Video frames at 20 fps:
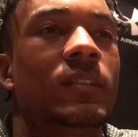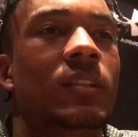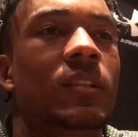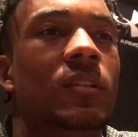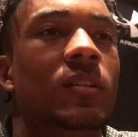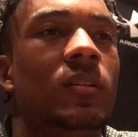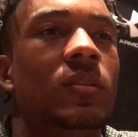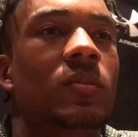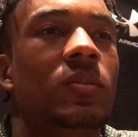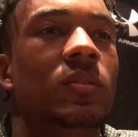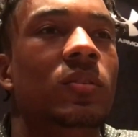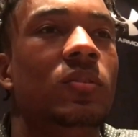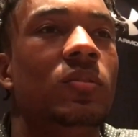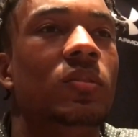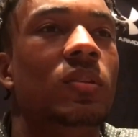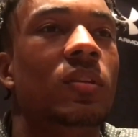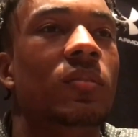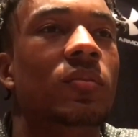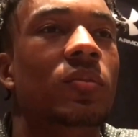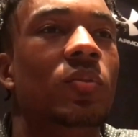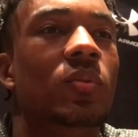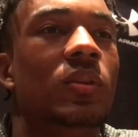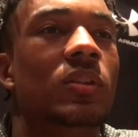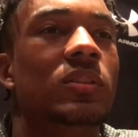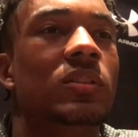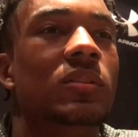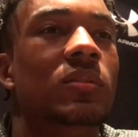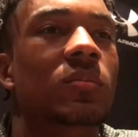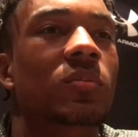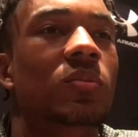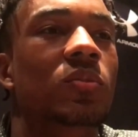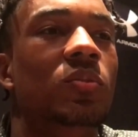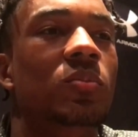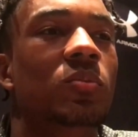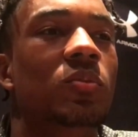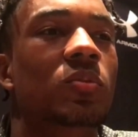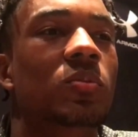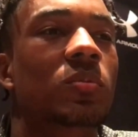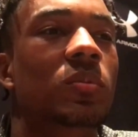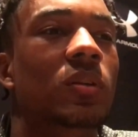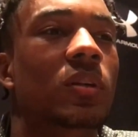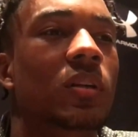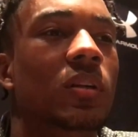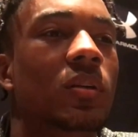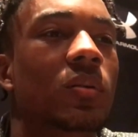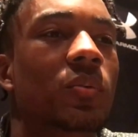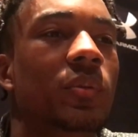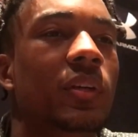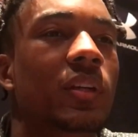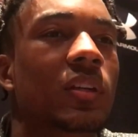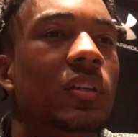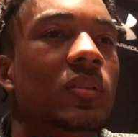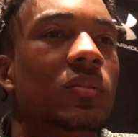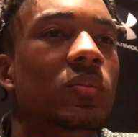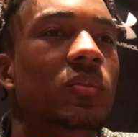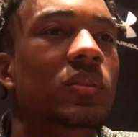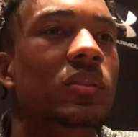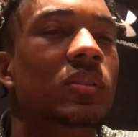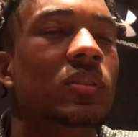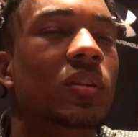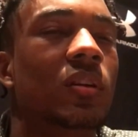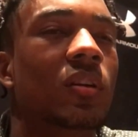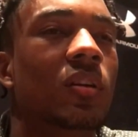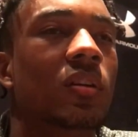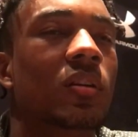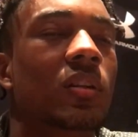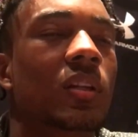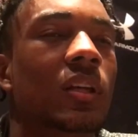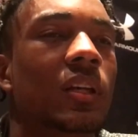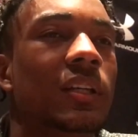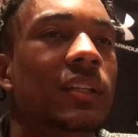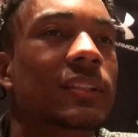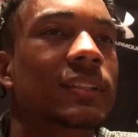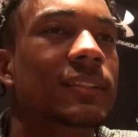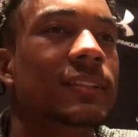Oh, we do every once in a blue moon, but we we talk like